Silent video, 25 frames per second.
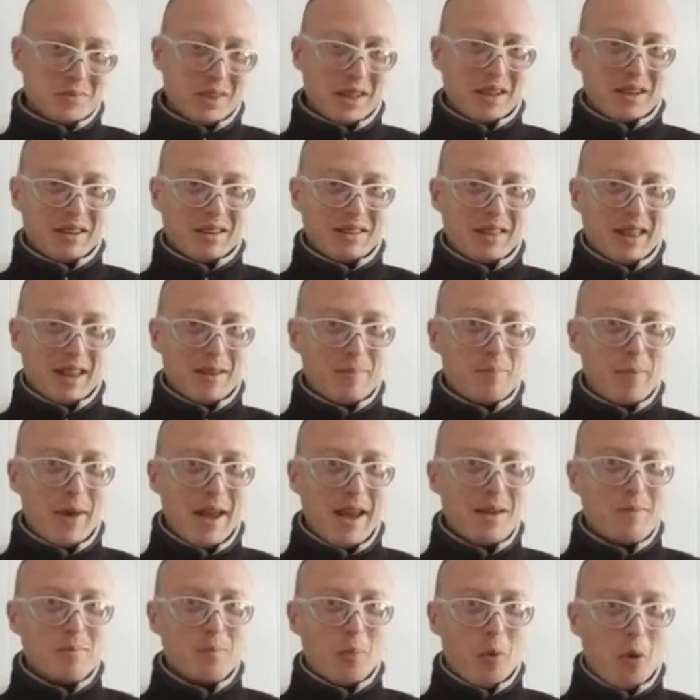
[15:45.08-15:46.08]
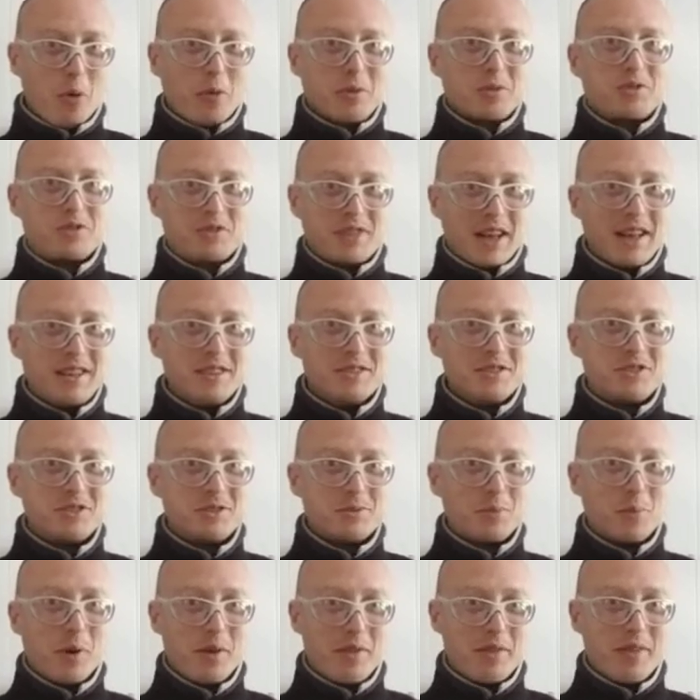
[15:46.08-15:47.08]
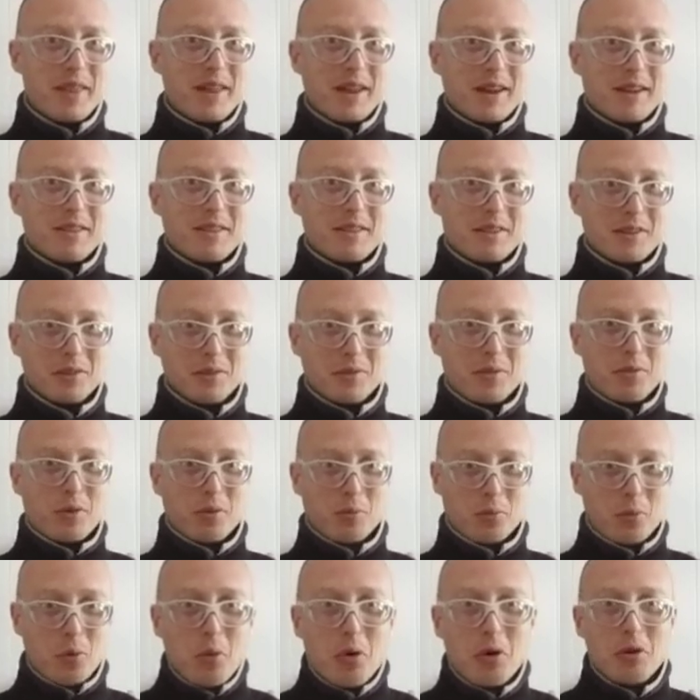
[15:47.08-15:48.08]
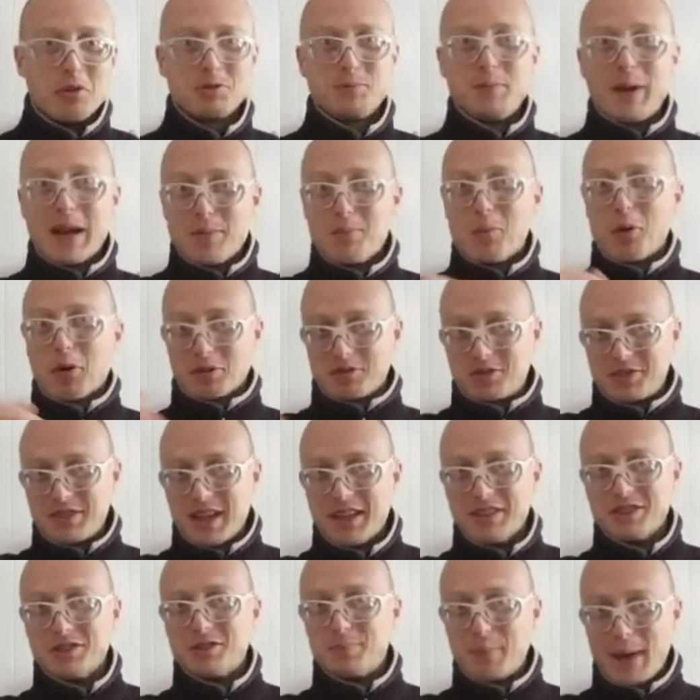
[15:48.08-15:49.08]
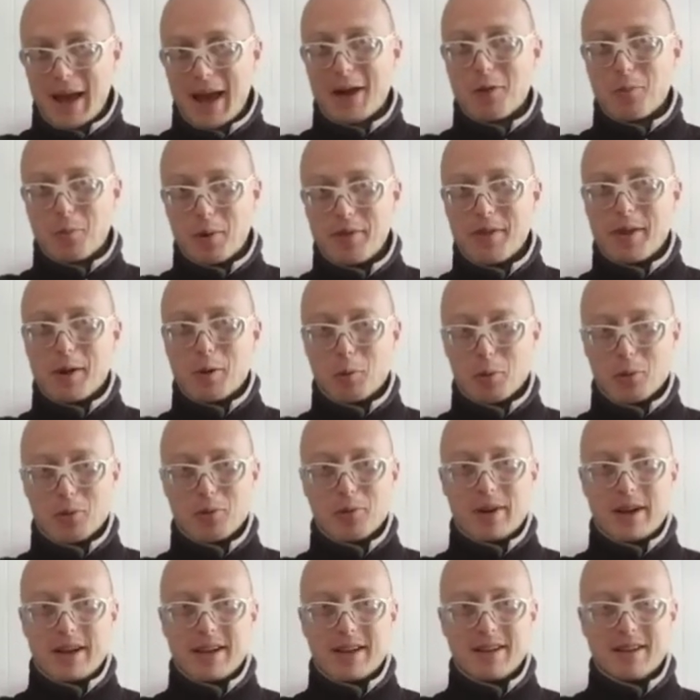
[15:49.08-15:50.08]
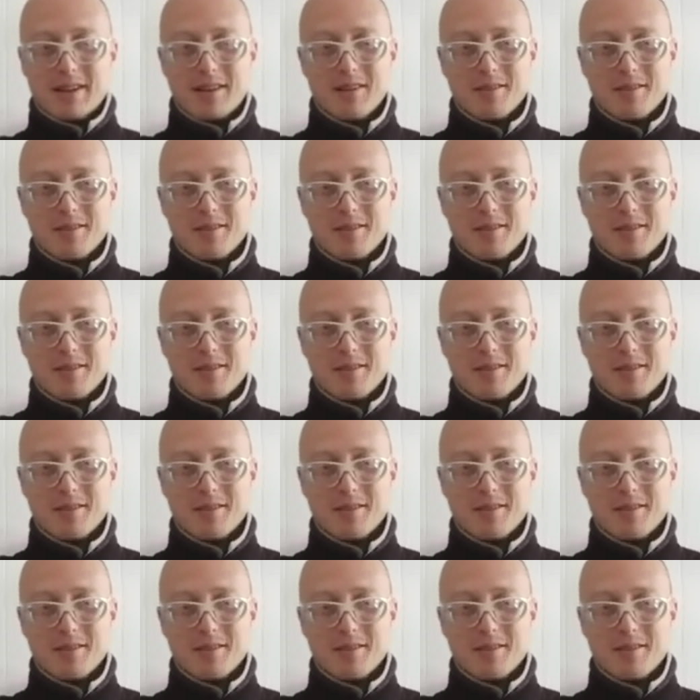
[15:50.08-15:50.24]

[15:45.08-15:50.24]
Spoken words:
They made more sense when the rules made more sense back when they were written.